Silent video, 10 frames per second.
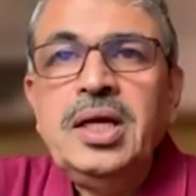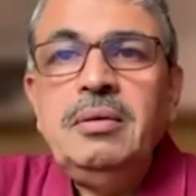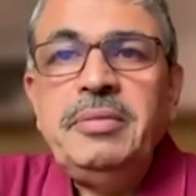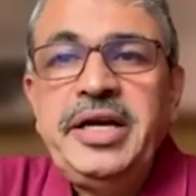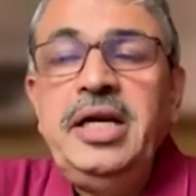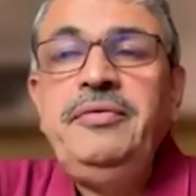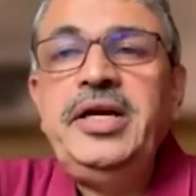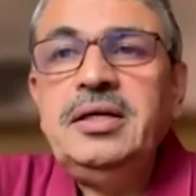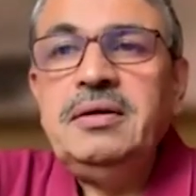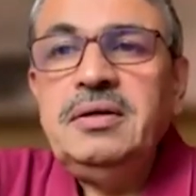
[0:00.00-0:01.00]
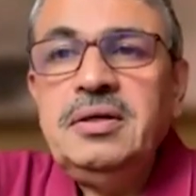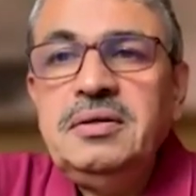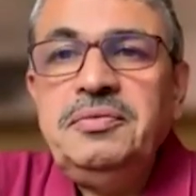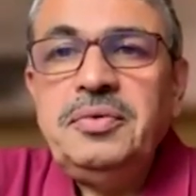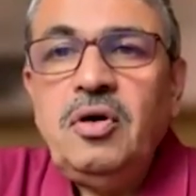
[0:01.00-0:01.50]
But anyway,
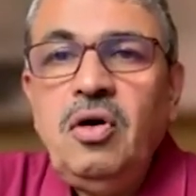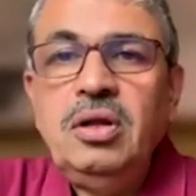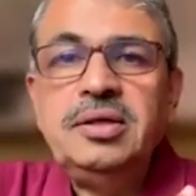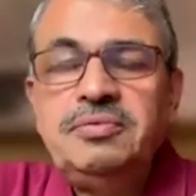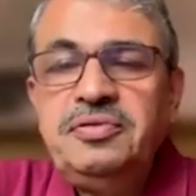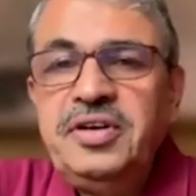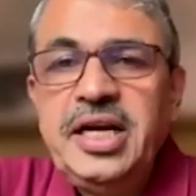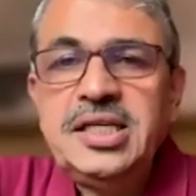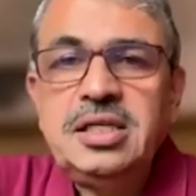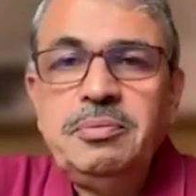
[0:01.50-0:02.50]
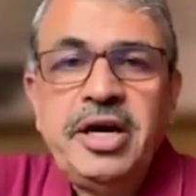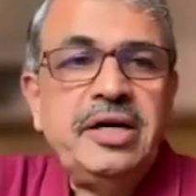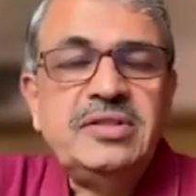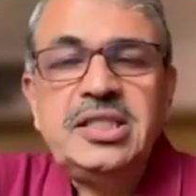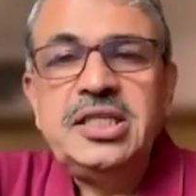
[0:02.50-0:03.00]
all the fantastic
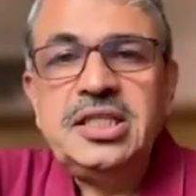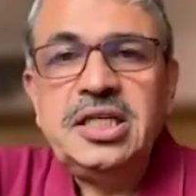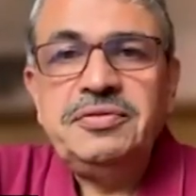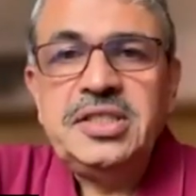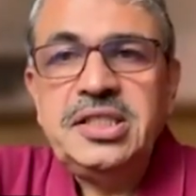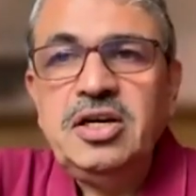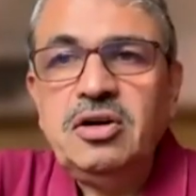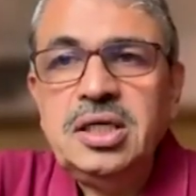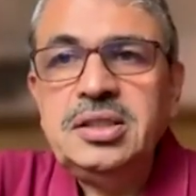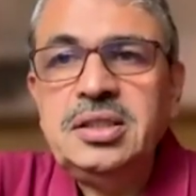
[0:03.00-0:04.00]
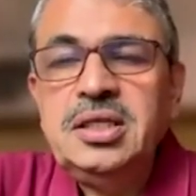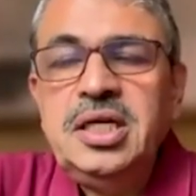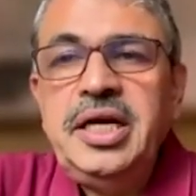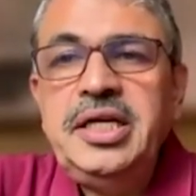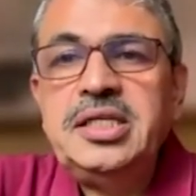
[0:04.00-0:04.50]
biodiversity that we see on Earth,
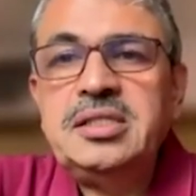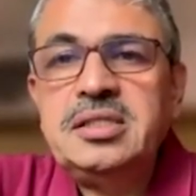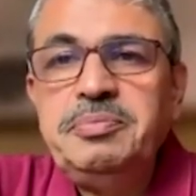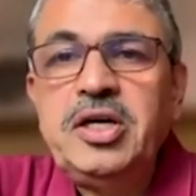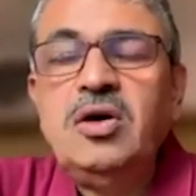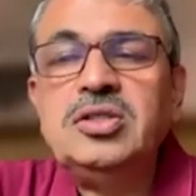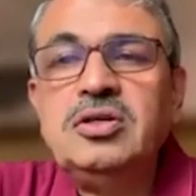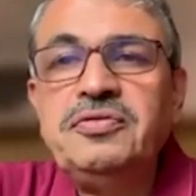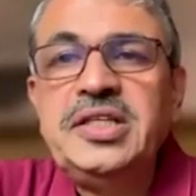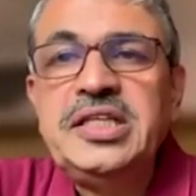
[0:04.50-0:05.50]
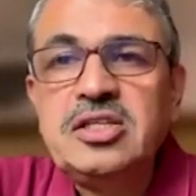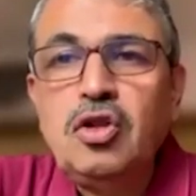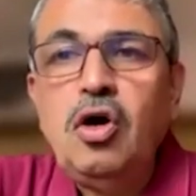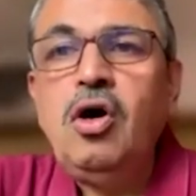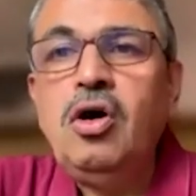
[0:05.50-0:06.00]
it's because of this
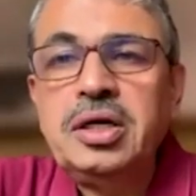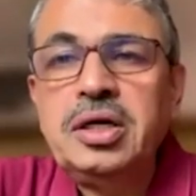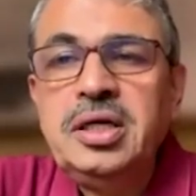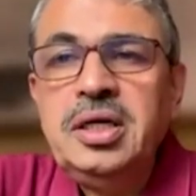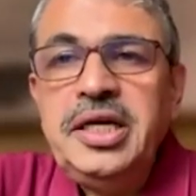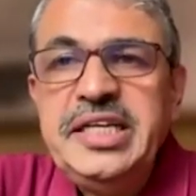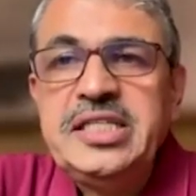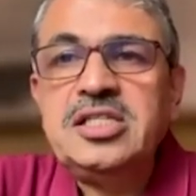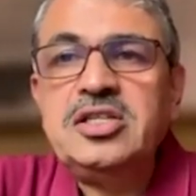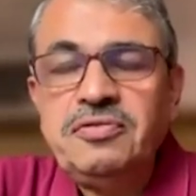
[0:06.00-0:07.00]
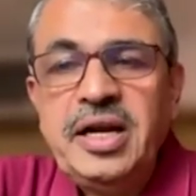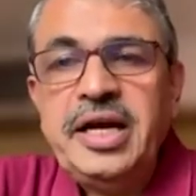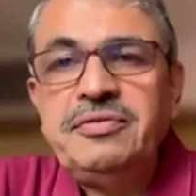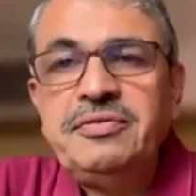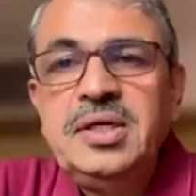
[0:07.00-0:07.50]
long history of life.
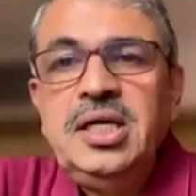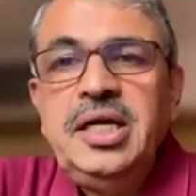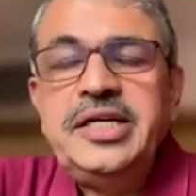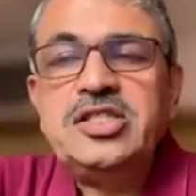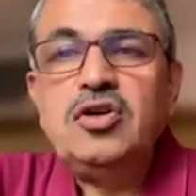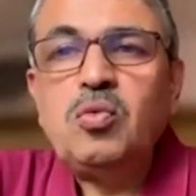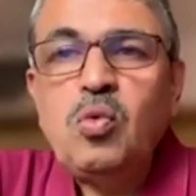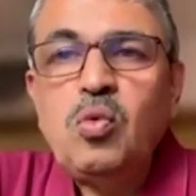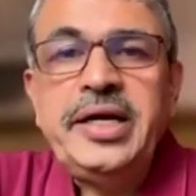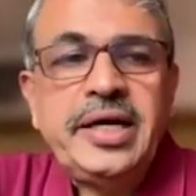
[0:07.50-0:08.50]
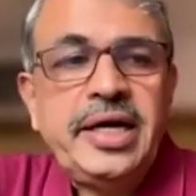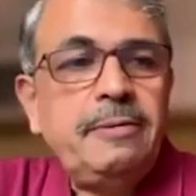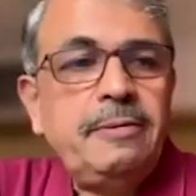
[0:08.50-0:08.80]
It's not one time.